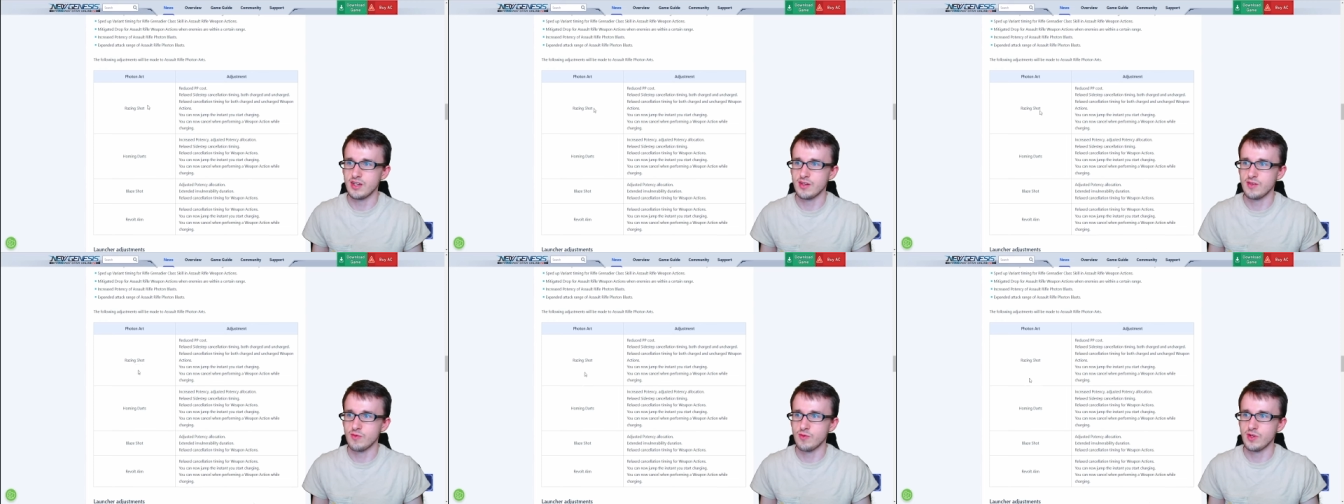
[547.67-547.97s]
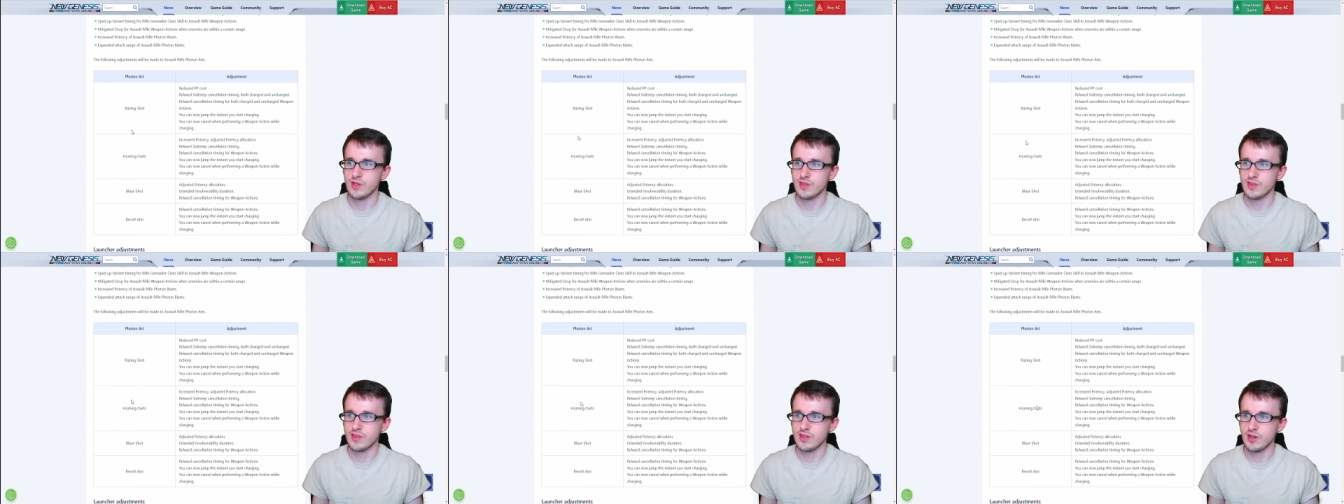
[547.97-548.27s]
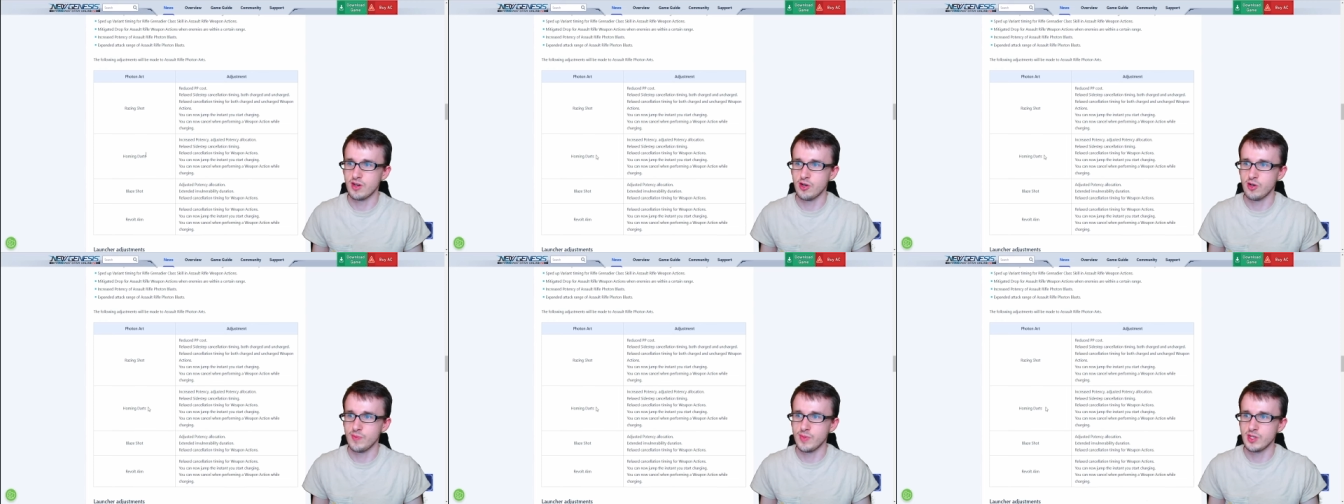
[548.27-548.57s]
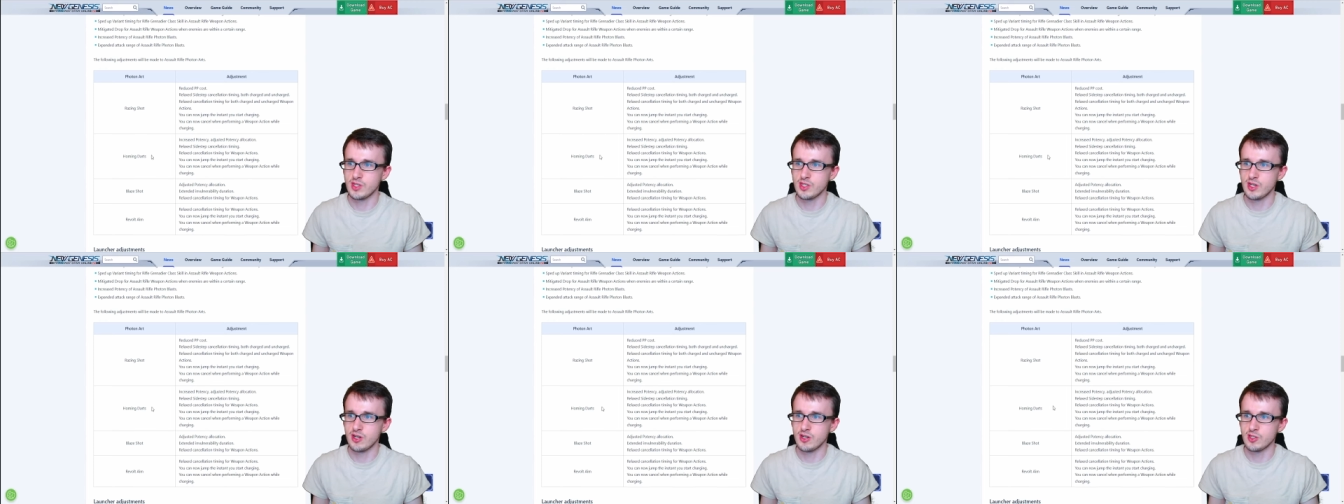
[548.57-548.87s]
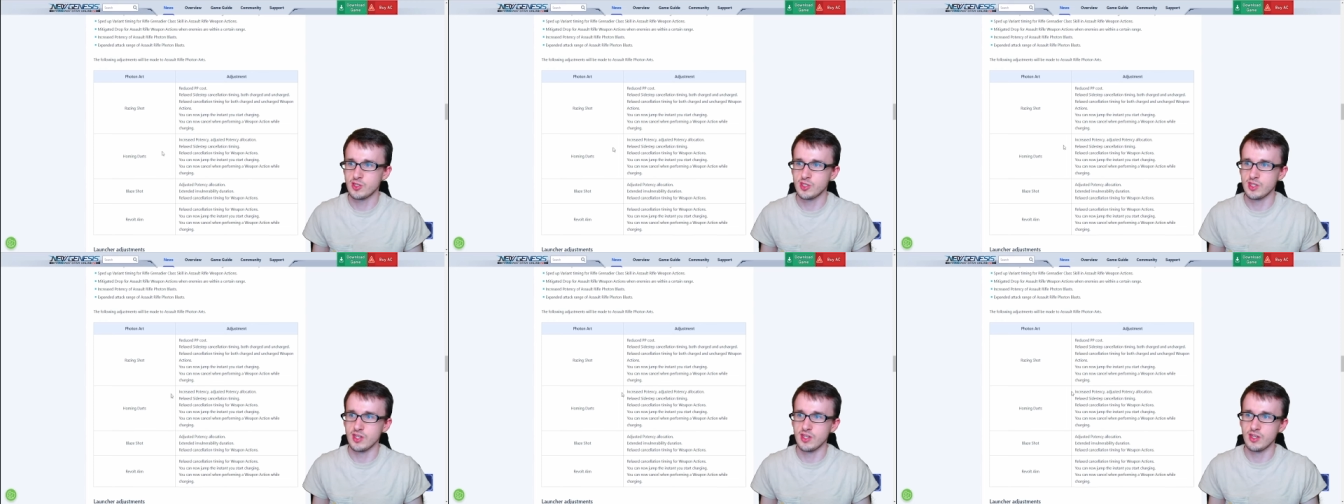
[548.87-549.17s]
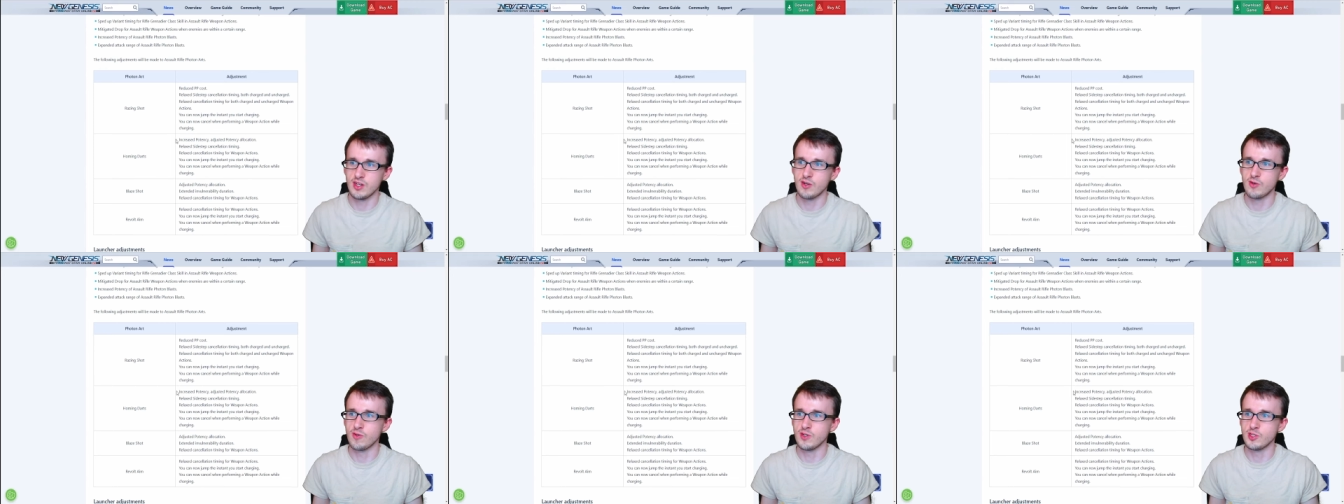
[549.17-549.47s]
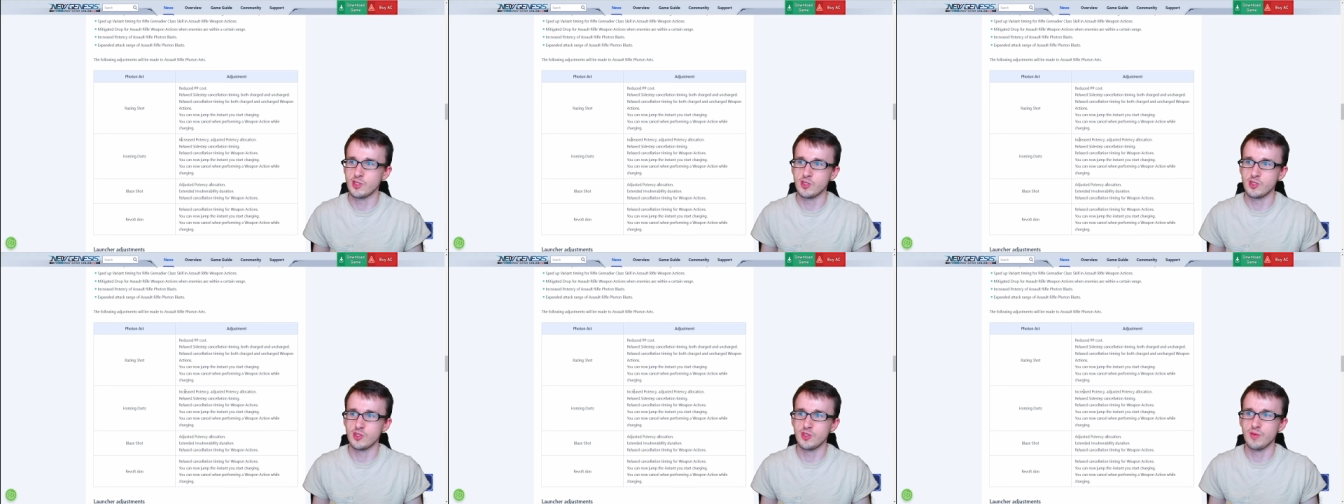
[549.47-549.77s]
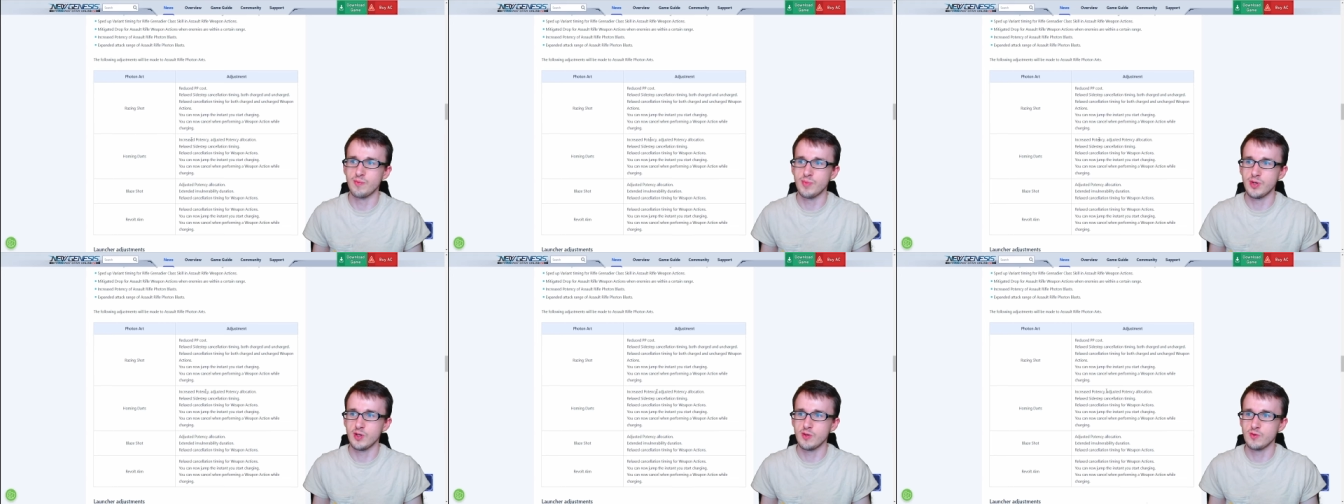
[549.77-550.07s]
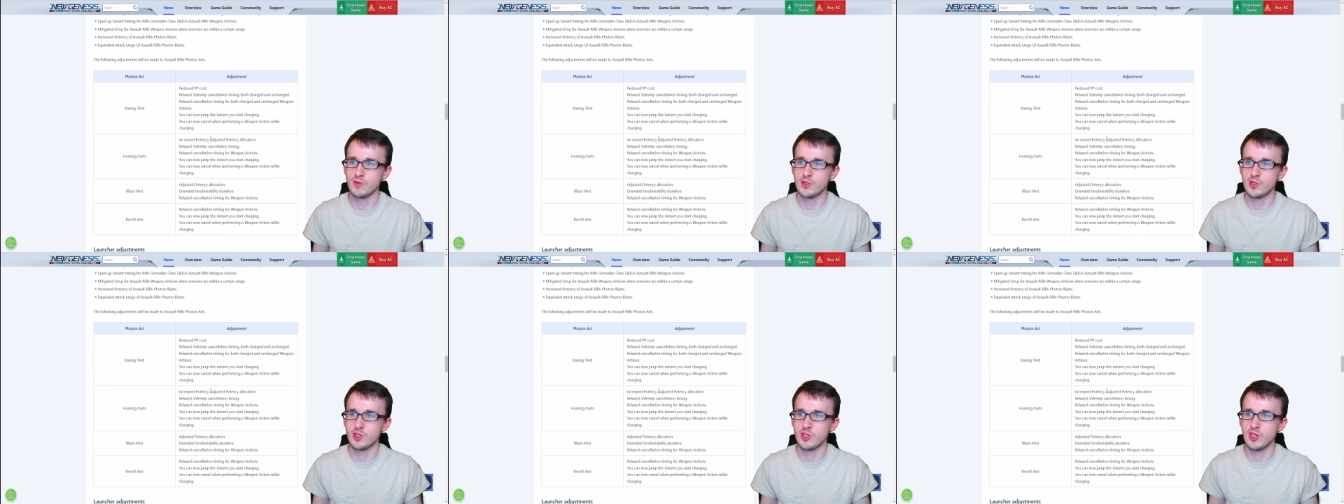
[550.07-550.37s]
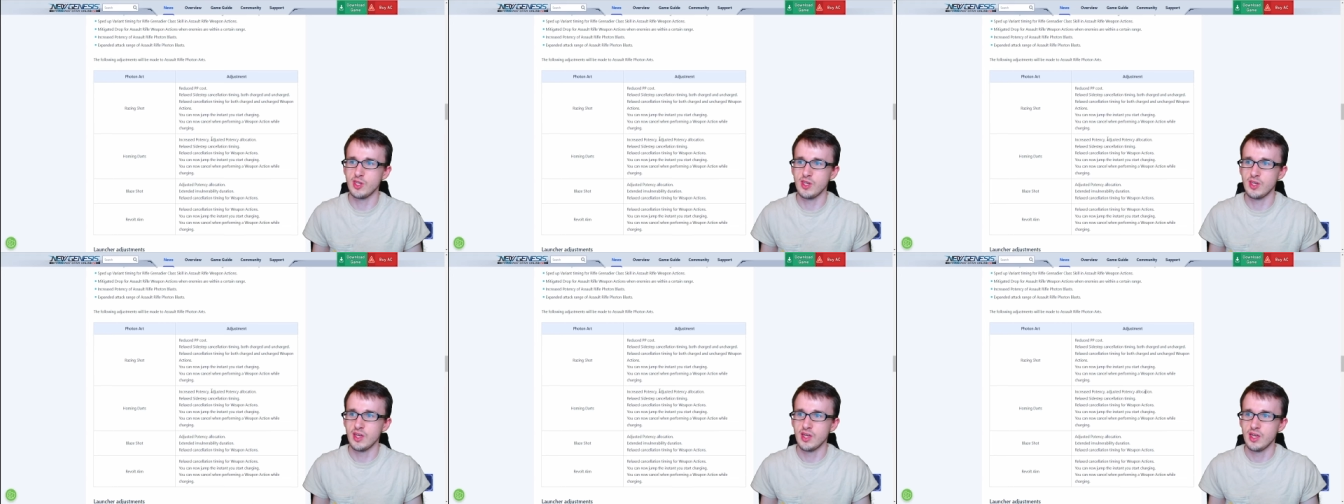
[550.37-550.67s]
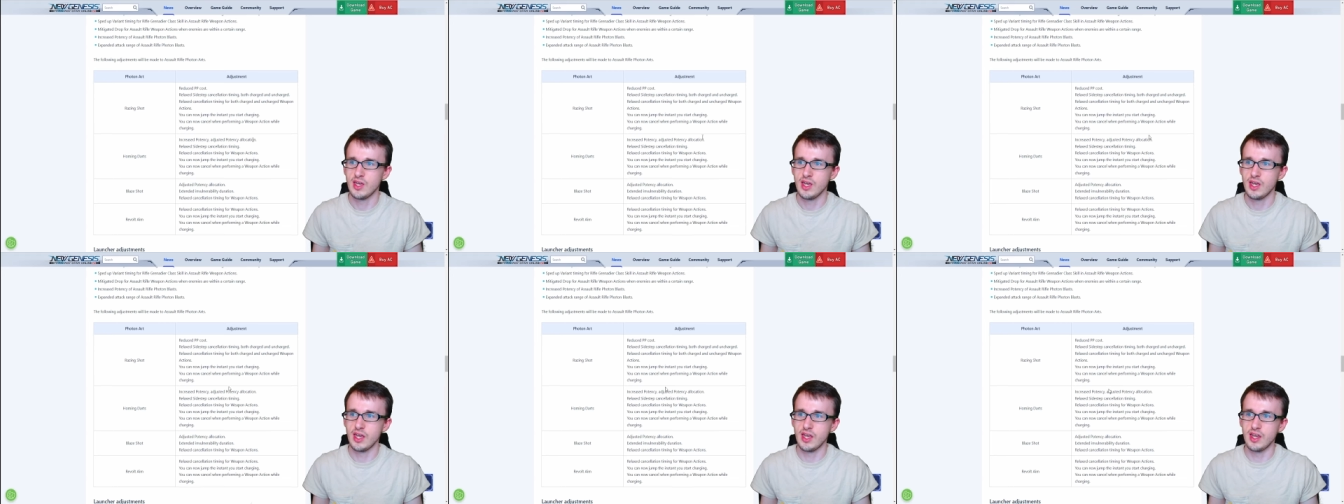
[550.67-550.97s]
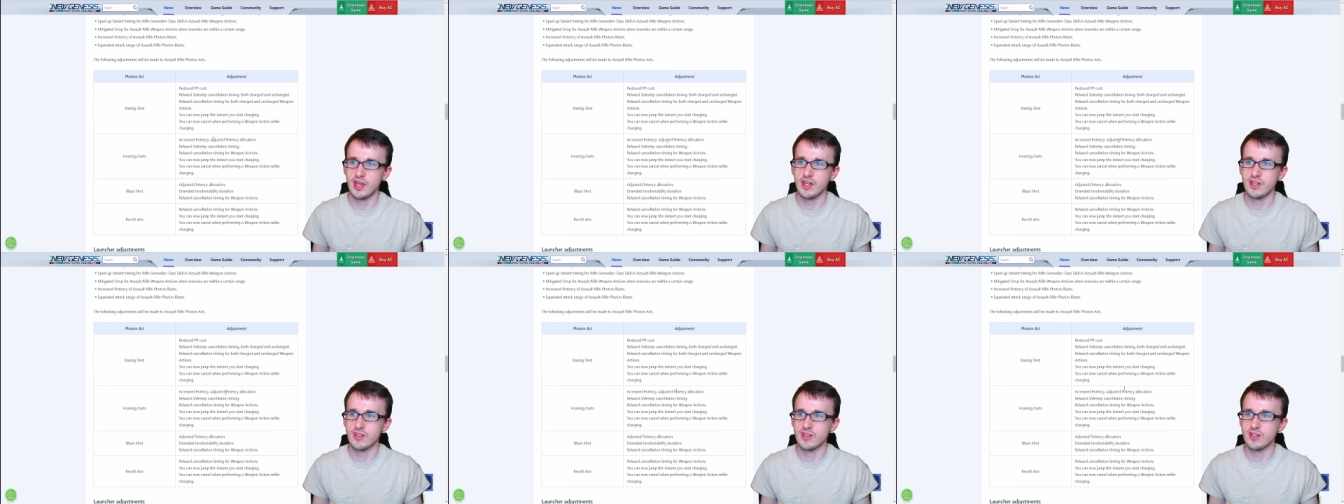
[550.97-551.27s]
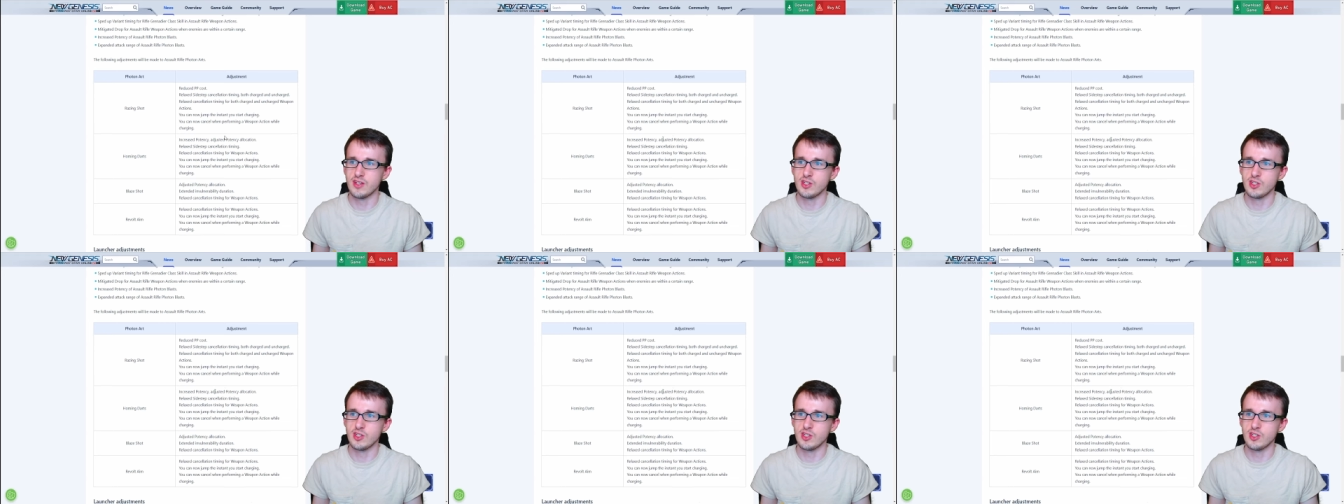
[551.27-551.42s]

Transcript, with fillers: with Homing Darts, it increases the potency and